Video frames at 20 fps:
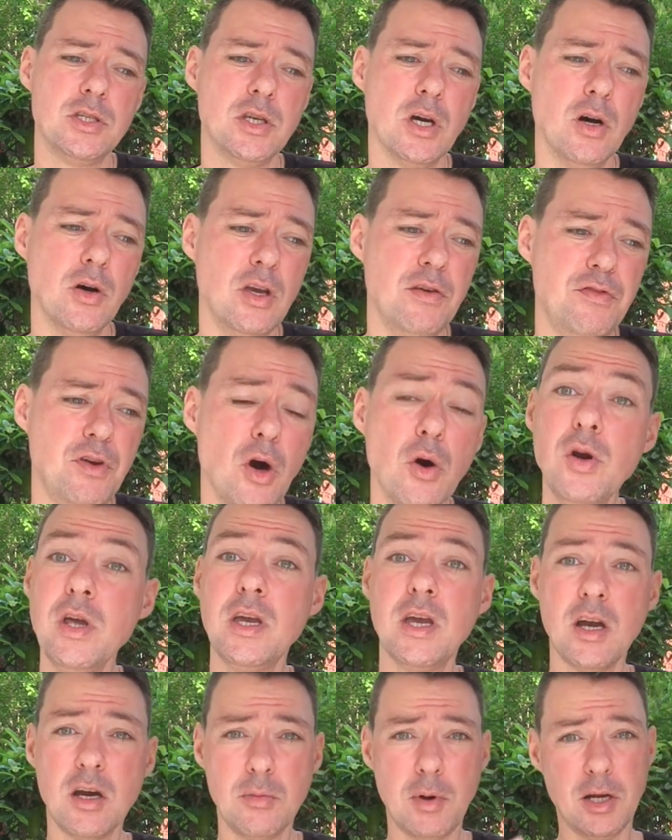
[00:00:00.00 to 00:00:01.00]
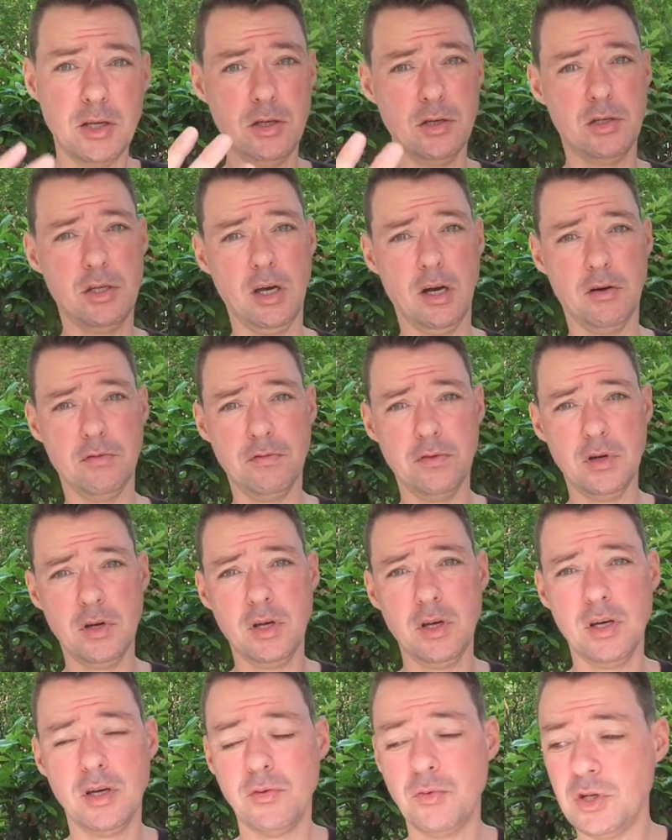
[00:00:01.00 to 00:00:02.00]
if you only care about yourself,
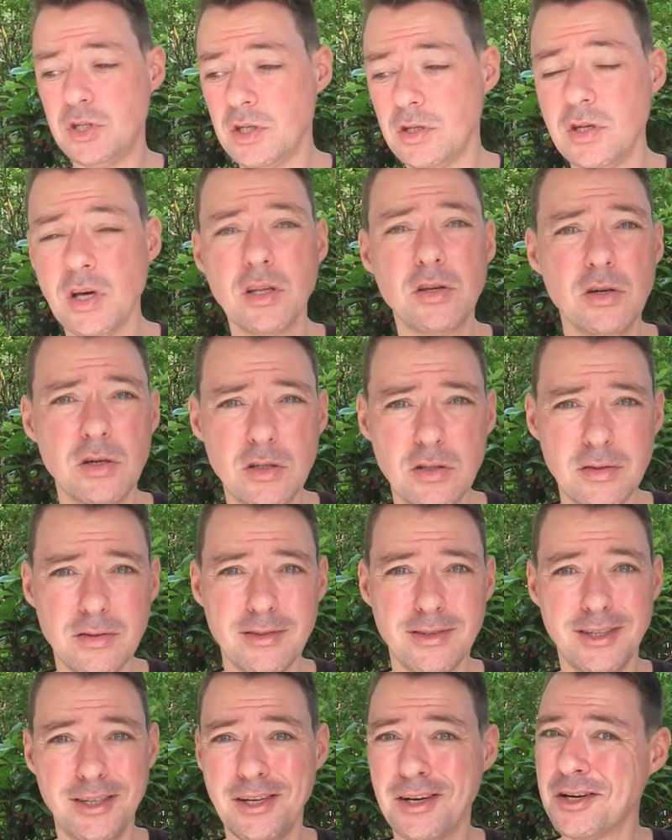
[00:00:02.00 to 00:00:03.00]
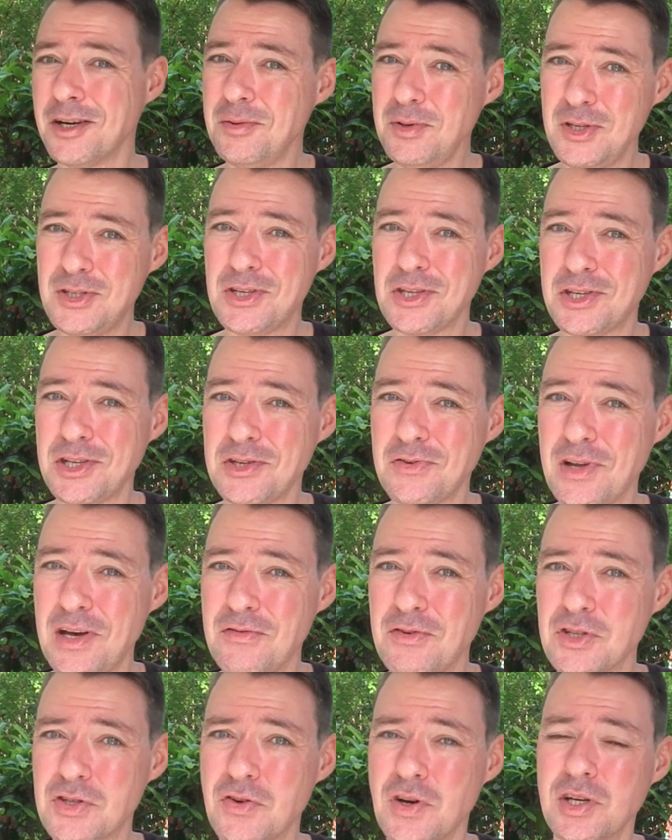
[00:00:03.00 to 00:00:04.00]
which is not good, and you're not going to be a successful diving
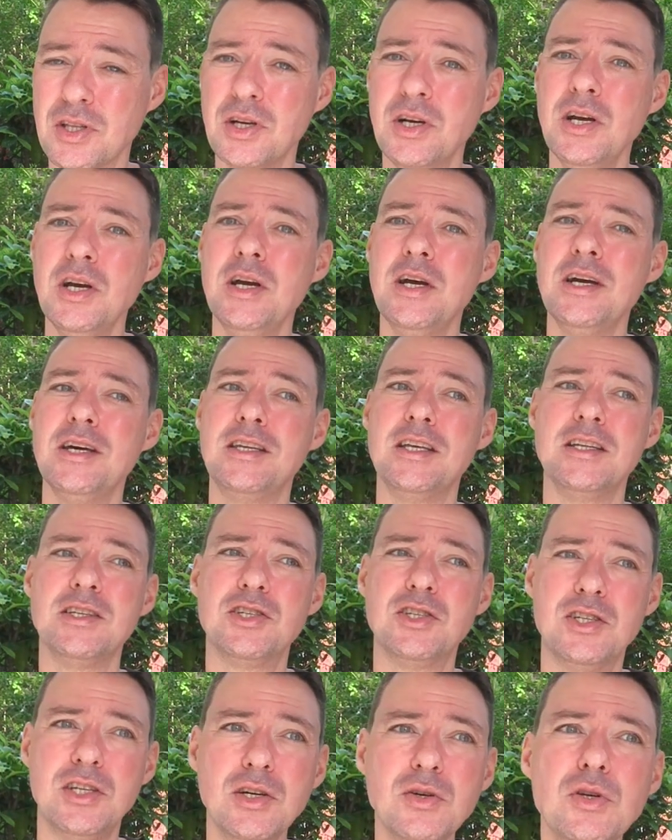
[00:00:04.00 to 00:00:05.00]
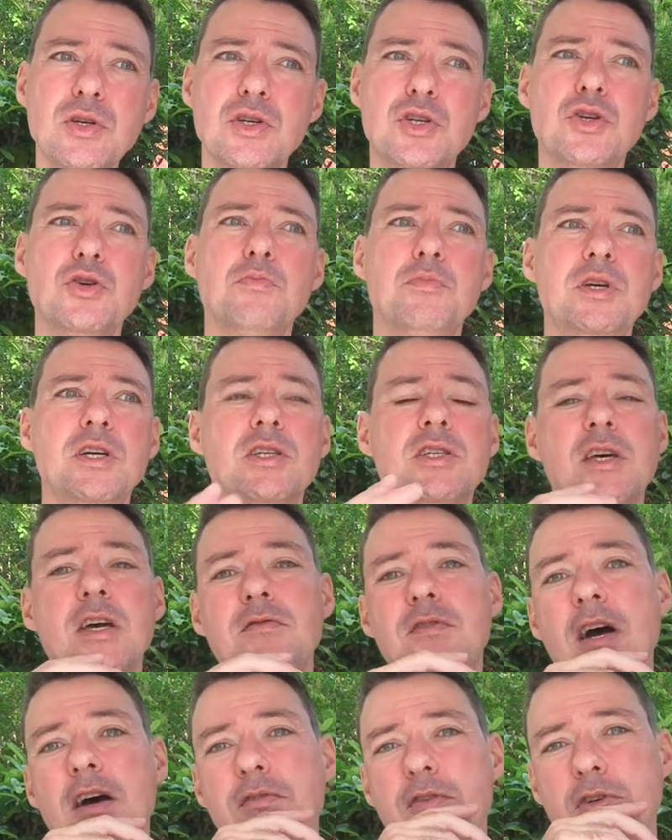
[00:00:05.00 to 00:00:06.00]
instructor, then still you should be a safe
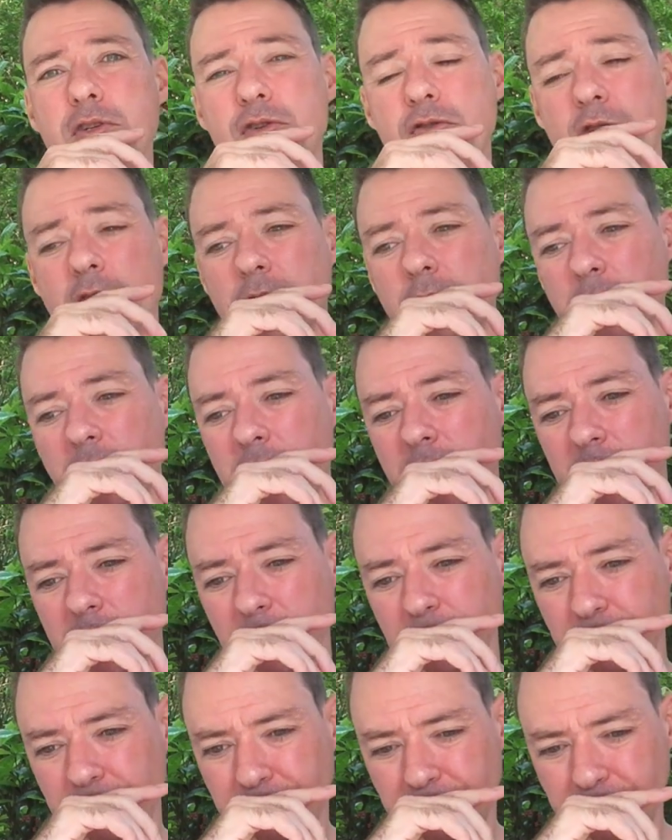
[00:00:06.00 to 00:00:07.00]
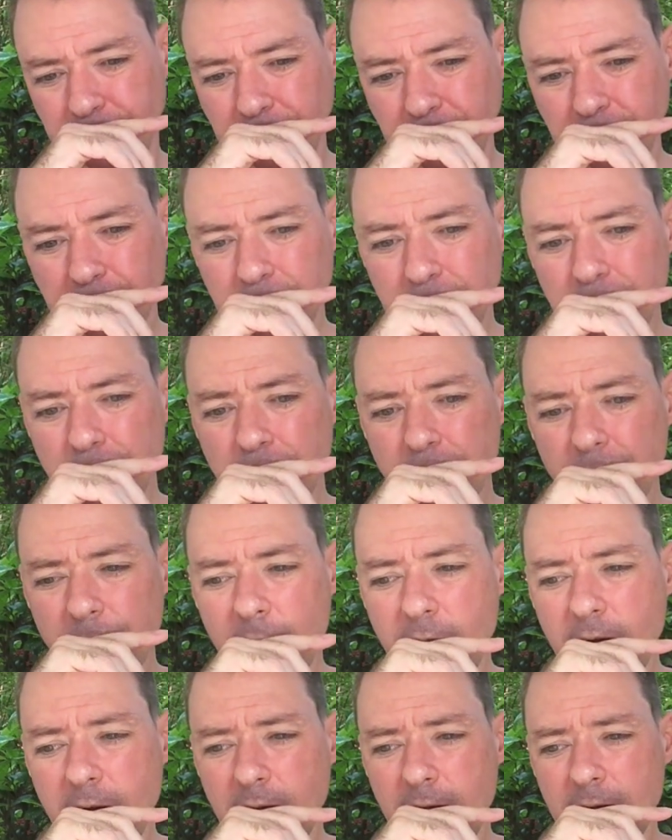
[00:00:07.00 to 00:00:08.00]
diving instructor, because
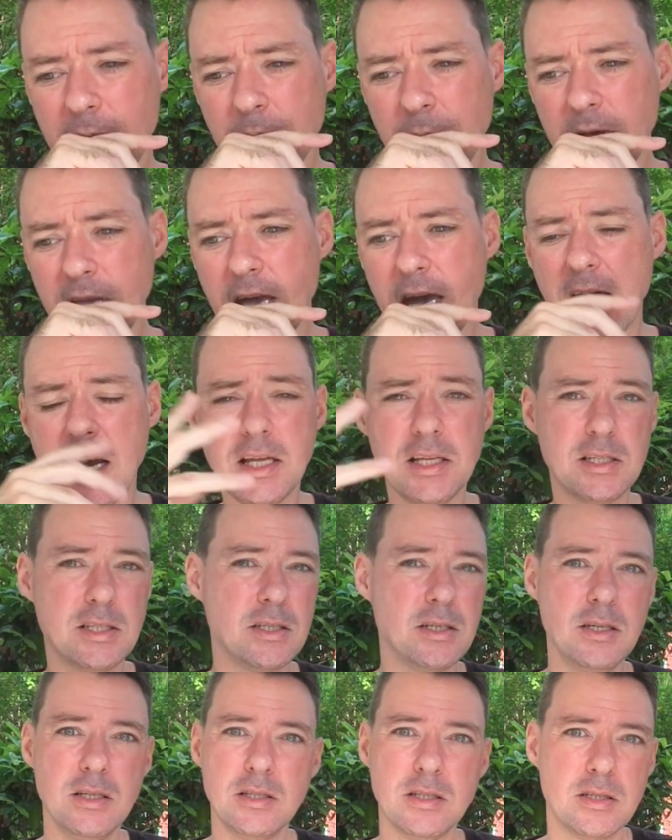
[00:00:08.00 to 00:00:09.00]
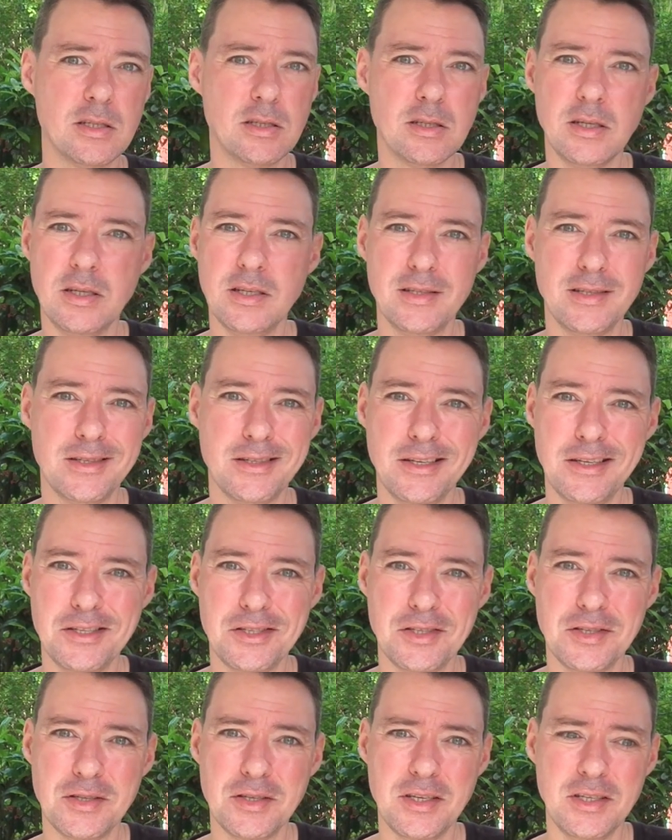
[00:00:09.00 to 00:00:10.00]

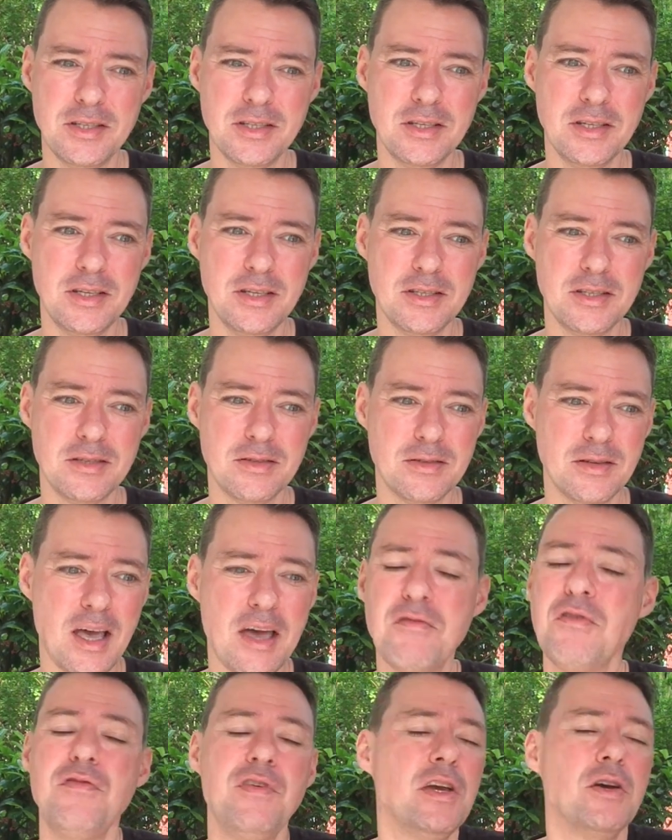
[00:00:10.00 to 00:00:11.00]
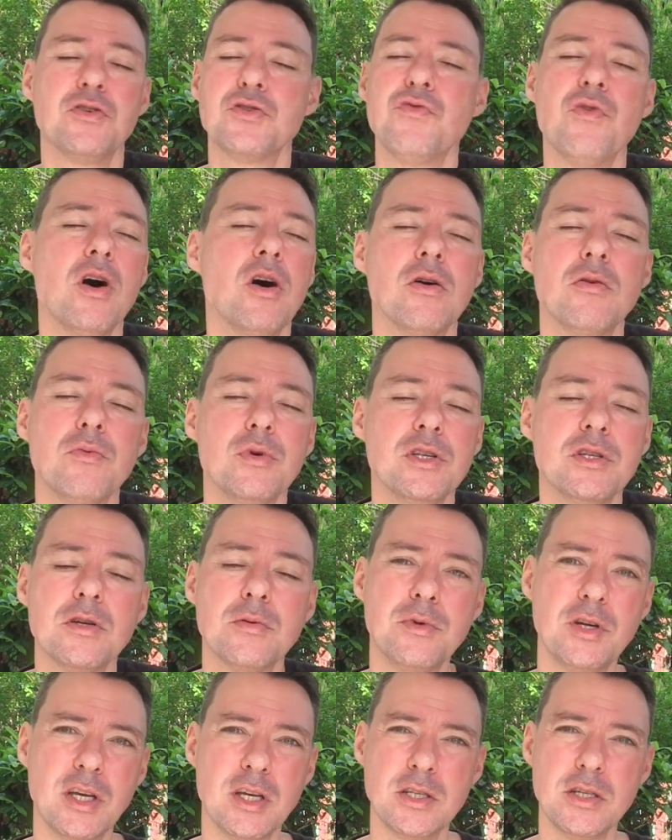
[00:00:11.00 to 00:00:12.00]
it's everything goes wrong when
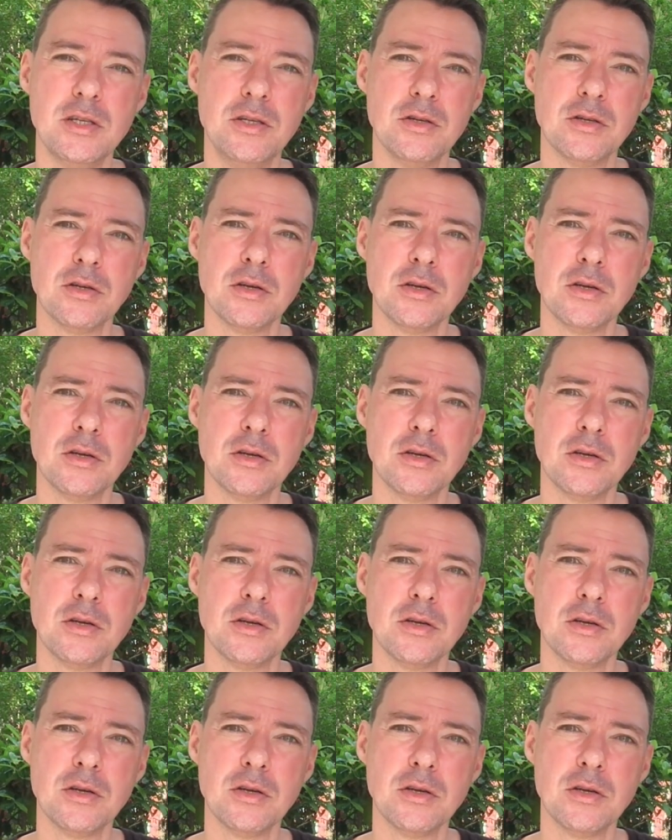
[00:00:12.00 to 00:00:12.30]
somebody gets injured.